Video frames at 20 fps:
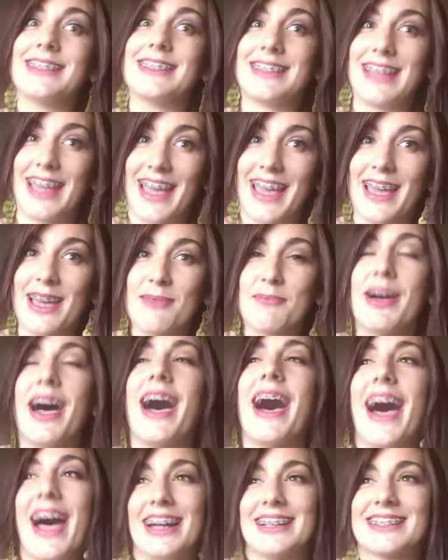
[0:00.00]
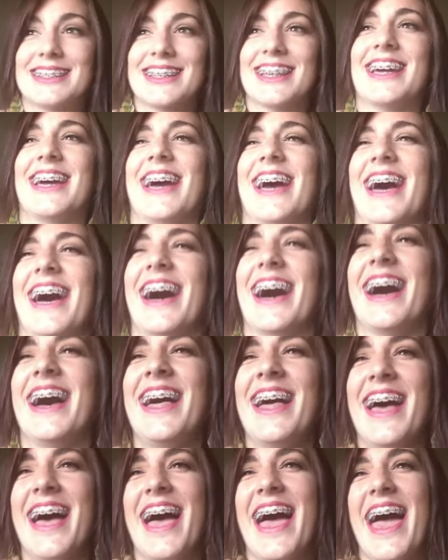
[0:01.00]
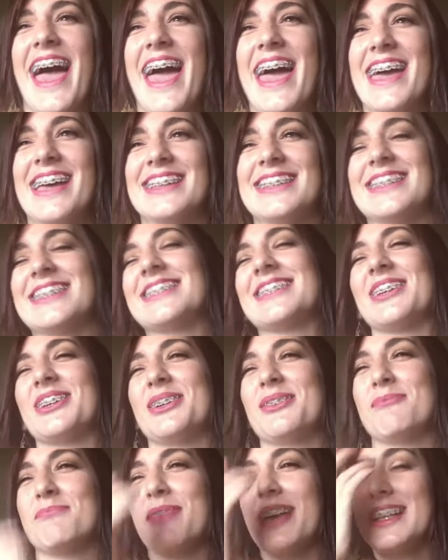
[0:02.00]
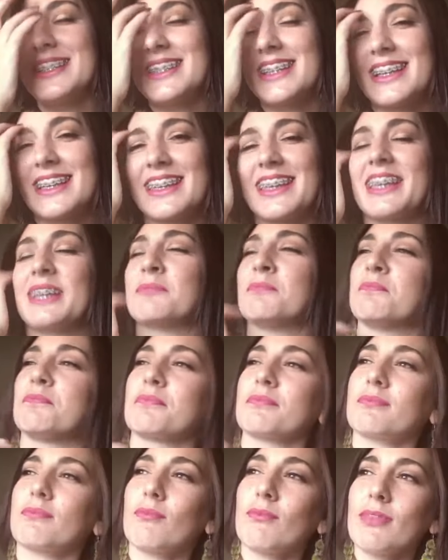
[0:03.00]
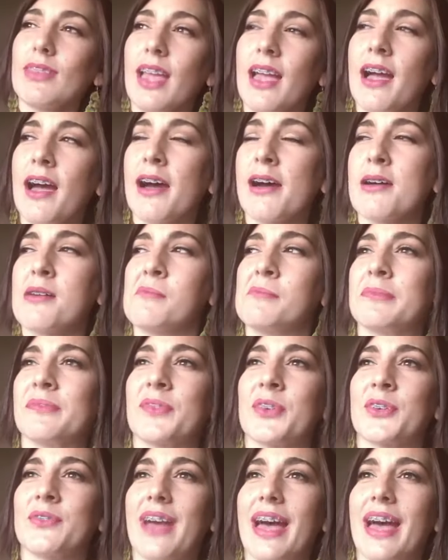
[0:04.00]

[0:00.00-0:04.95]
damn hot. And so basically, for